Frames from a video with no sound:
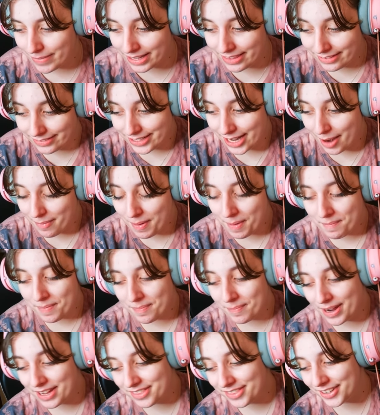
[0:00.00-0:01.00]
by the time I'm
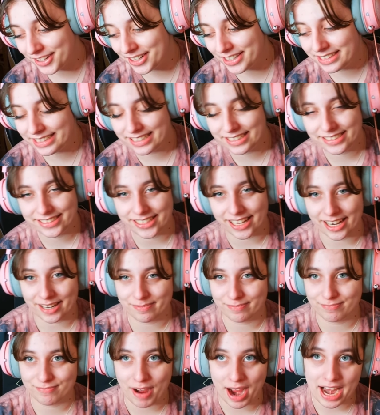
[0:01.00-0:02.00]
in my 30s,
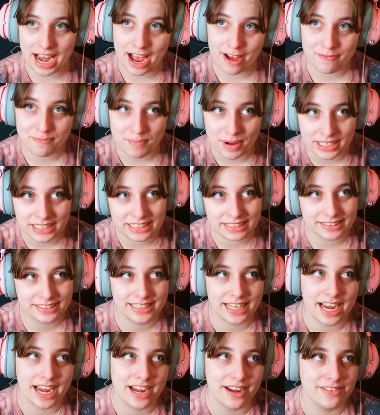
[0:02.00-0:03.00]
I might have money
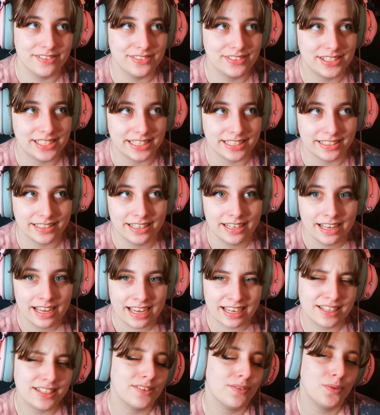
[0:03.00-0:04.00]
saved, and
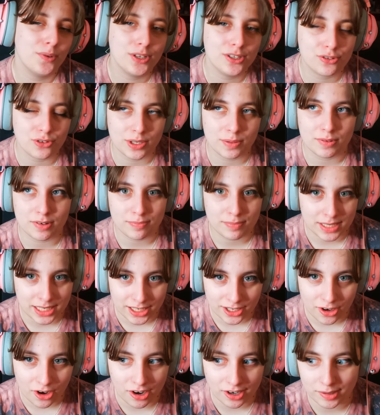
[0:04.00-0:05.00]
because I've always dreamed of
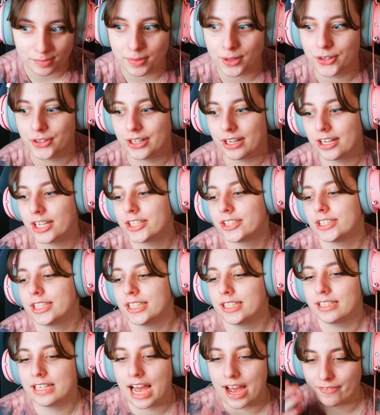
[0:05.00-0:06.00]
being a homeowner
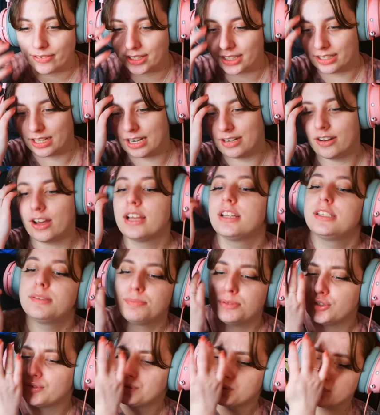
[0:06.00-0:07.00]
and having a nice,
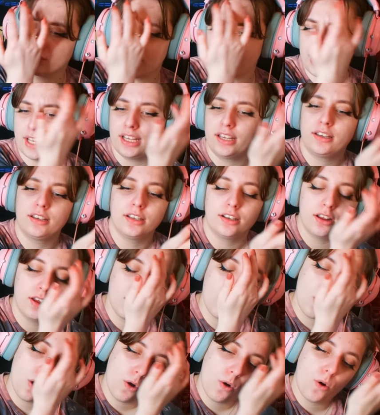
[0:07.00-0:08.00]
beautiful wedding and
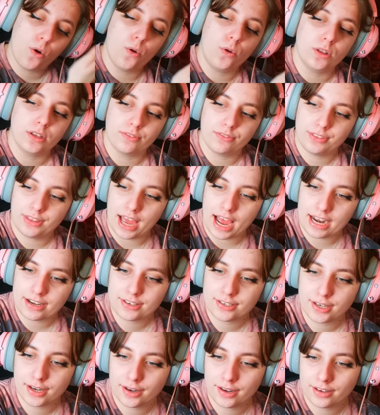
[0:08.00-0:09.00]
all of
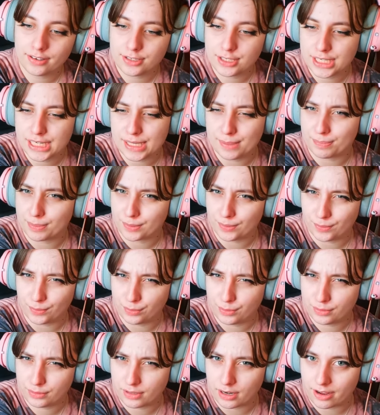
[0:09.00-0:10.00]
that typical
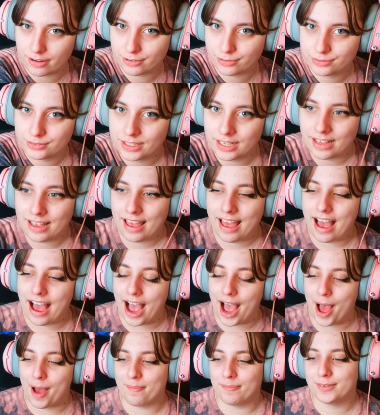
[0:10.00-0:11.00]
stuff.
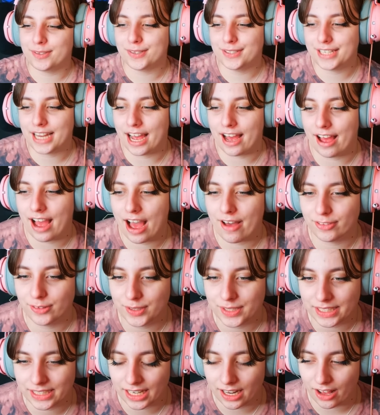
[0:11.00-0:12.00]
Um, so, yeah,
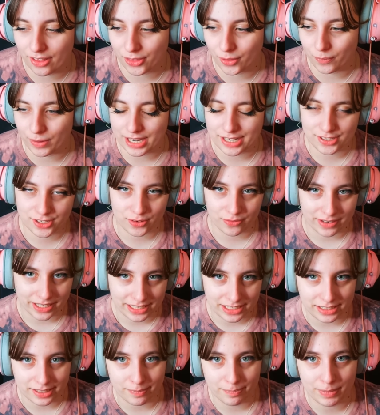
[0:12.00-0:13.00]
looking at other ways to
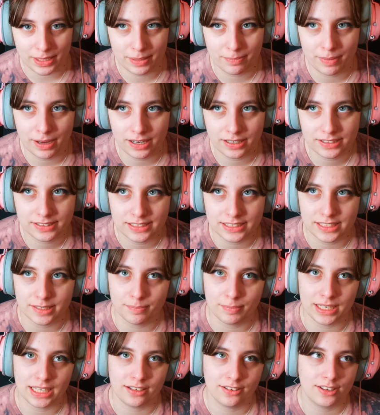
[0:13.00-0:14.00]
rake in the big bucks in the
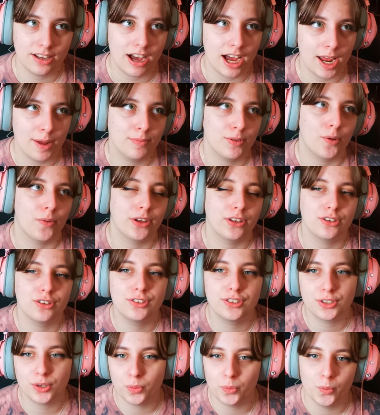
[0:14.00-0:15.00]
meantime, going to
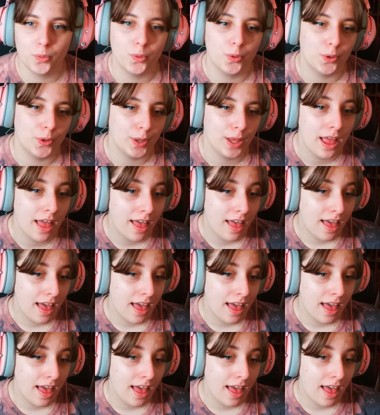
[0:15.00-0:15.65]
school,